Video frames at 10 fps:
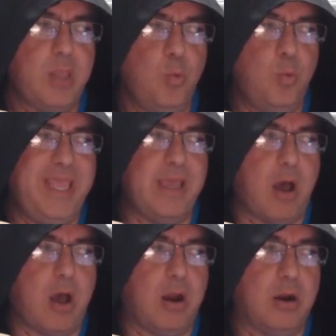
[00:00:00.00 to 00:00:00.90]
We
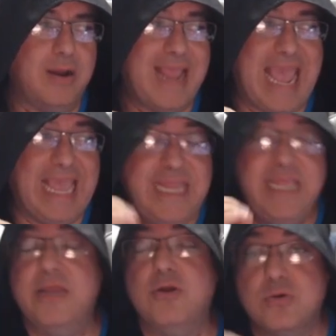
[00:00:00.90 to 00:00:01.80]
are 8
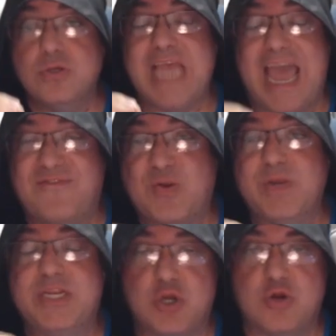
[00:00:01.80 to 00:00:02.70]
years after
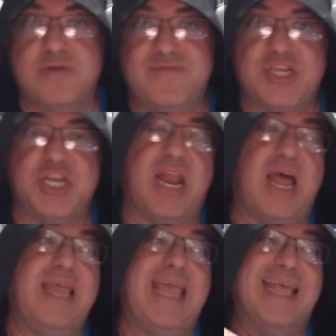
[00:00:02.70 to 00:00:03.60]
Return of the
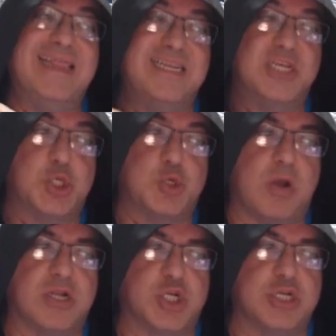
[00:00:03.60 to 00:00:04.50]
Jedi and the
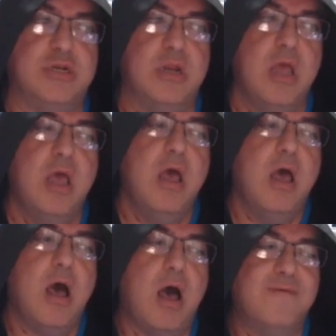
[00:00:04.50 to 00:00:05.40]
destruction
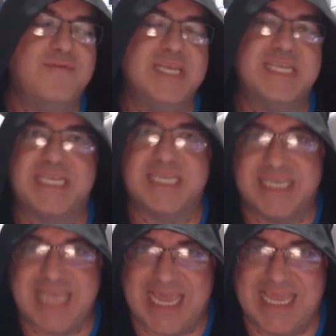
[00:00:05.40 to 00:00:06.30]
of the
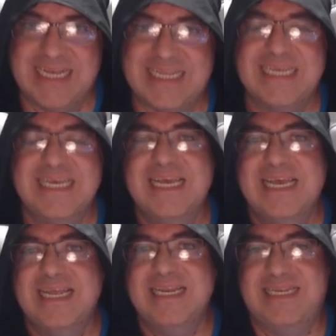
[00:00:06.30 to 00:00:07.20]
second
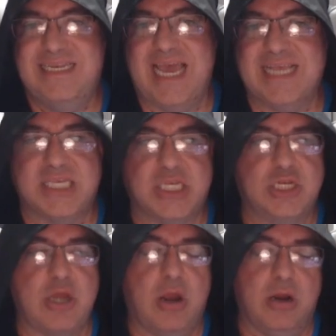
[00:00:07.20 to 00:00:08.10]
Death
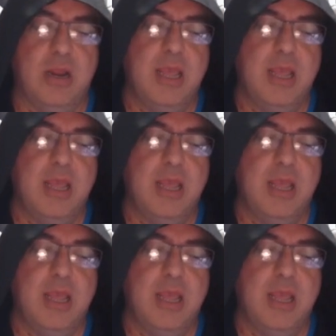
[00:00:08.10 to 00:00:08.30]
Star.